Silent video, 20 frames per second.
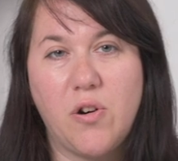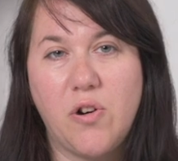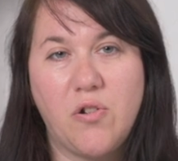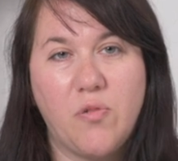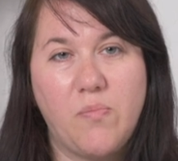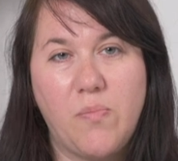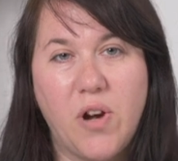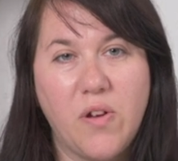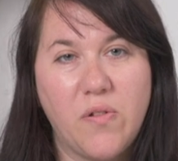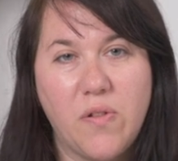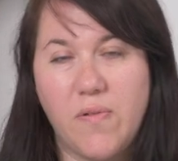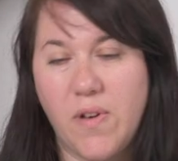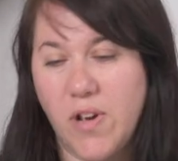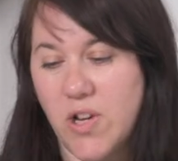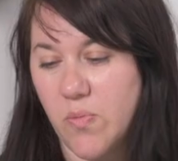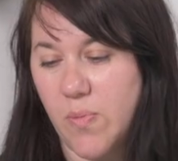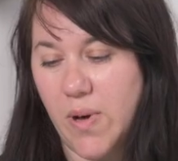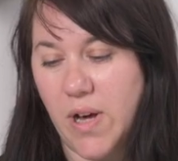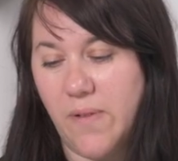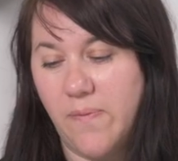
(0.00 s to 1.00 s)
oil, both of
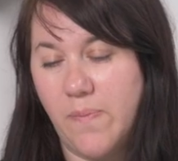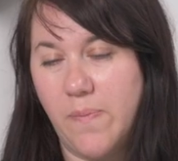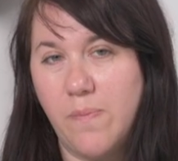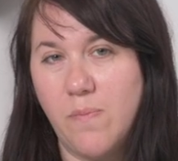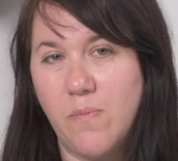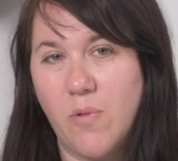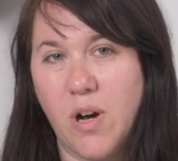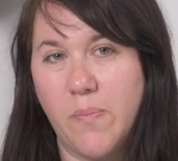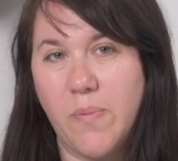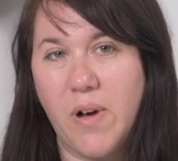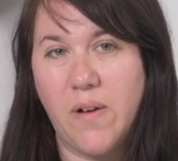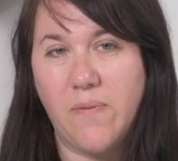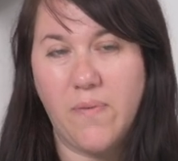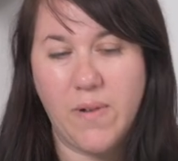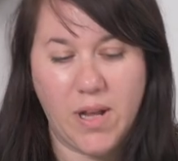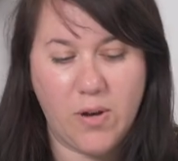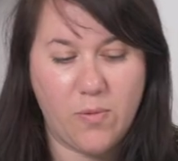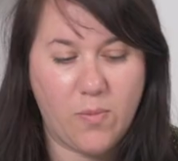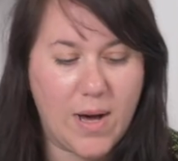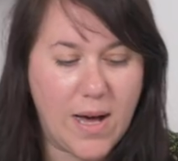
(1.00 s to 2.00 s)
those will work
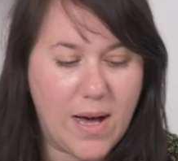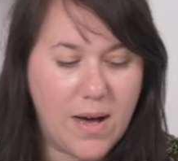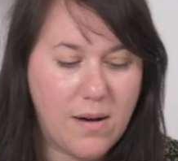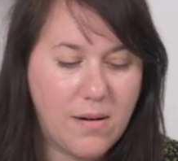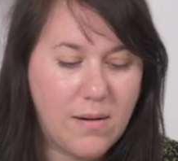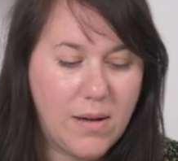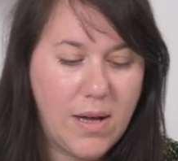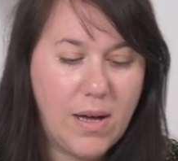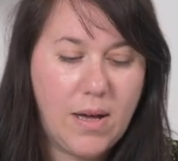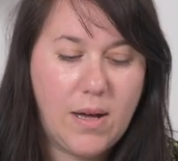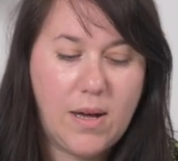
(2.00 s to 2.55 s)
perfectly well.